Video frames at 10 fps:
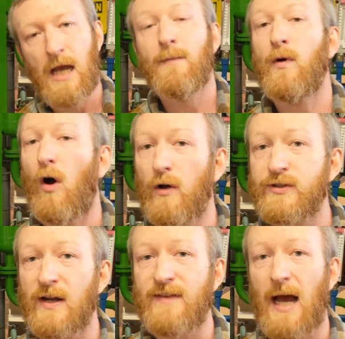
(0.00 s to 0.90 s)
But we
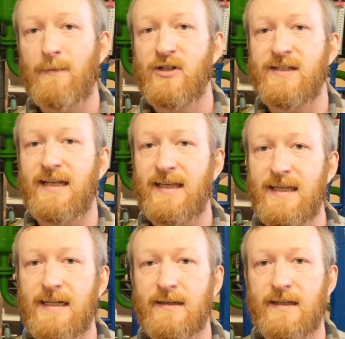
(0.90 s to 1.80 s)
also have the option to
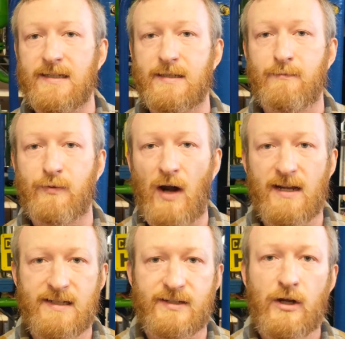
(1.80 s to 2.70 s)
heat this
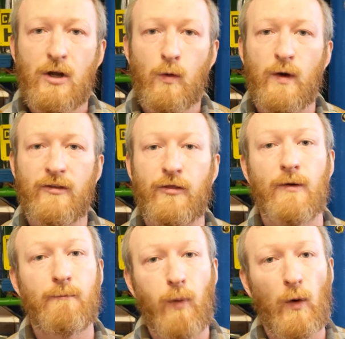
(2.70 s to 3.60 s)
process with
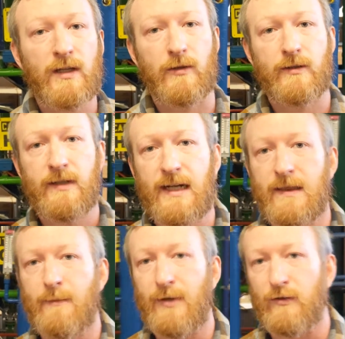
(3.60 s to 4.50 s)
the boiler
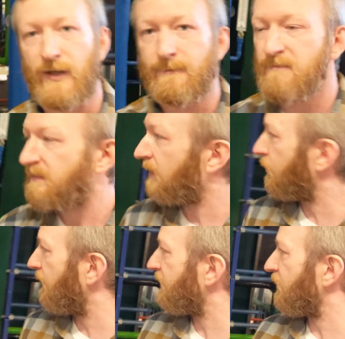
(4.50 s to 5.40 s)
in the building.
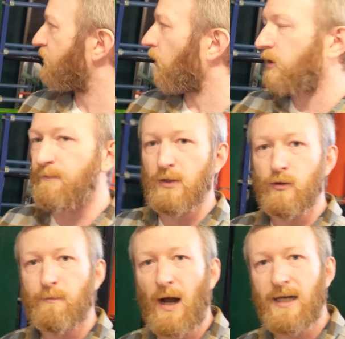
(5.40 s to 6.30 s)
So this dark
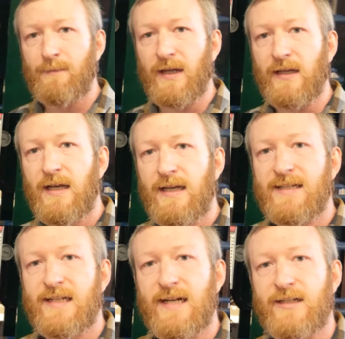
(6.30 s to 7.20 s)
blue piping
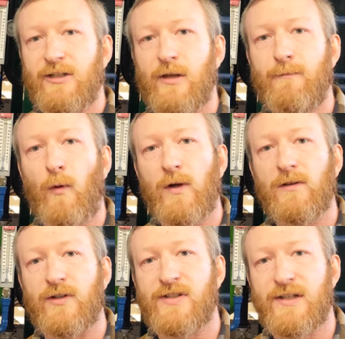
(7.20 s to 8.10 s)
is connected to the
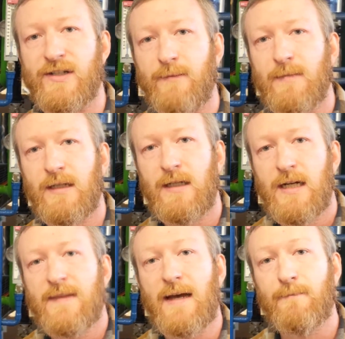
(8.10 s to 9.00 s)
boiler system.
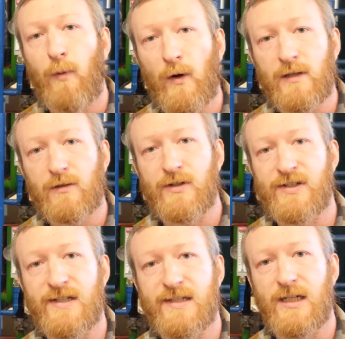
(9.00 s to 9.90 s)
That boiler
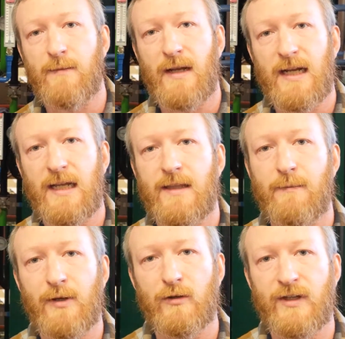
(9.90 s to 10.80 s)
system in the
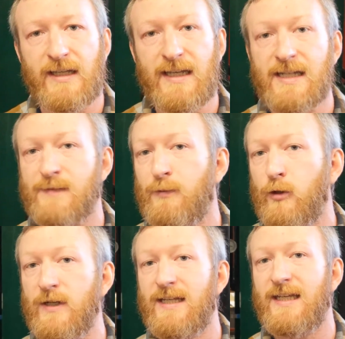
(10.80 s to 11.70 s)
building is
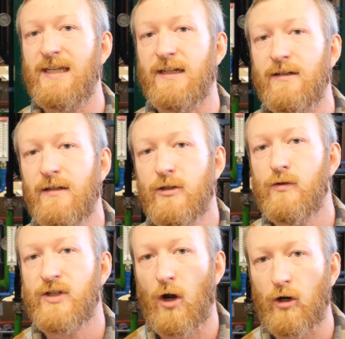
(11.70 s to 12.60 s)
preheated
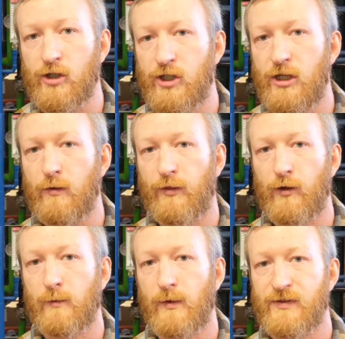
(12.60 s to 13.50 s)
using our
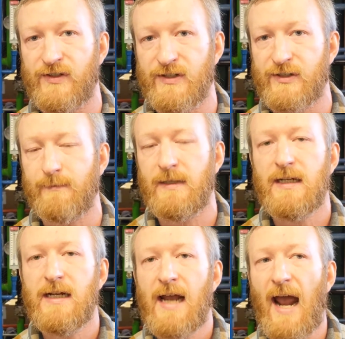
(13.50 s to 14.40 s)
geothermal system,
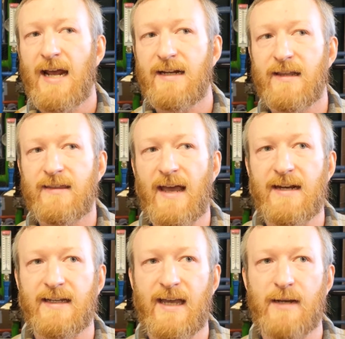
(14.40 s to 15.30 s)
and
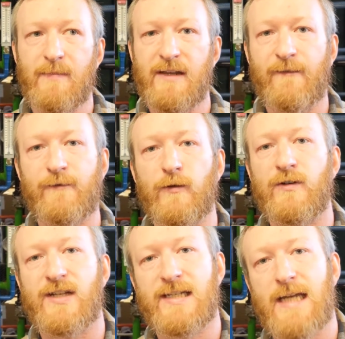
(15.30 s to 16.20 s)
then can be
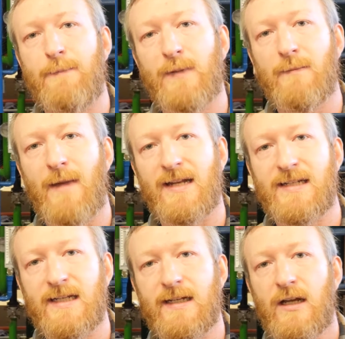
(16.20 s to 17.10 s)
further
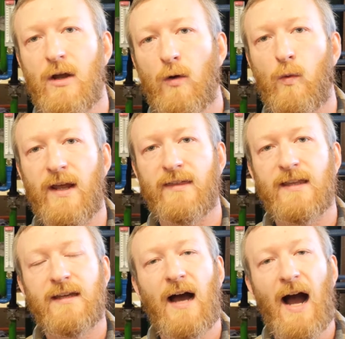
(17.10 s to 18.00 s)
supplemented with
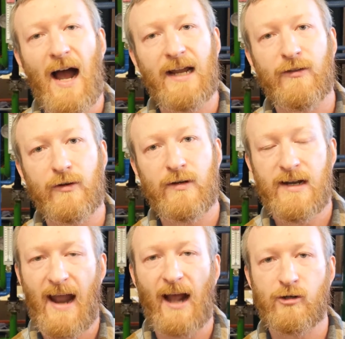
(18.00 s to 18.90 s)
either
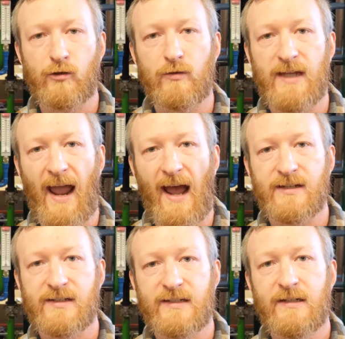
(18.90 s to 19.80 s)
natural
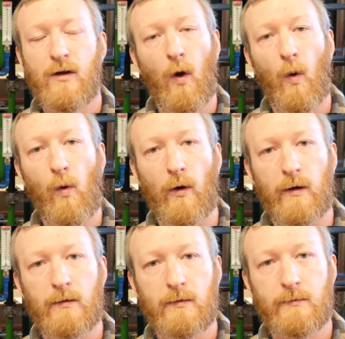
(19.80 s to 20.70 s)
gas
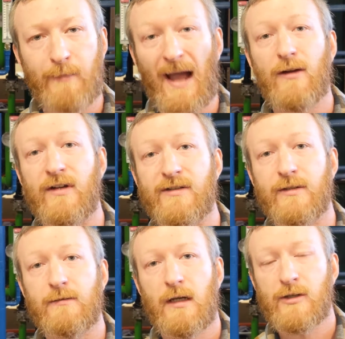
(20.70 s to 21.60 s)
or
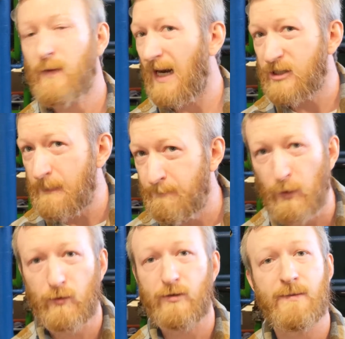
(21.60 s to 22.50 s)
biodiesel. So we can actually
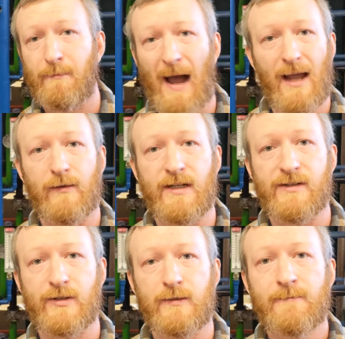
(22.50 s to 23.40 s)
burn
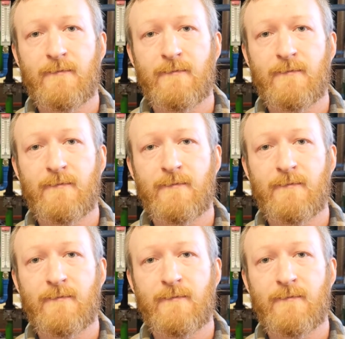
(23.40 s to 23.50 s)
biodiesel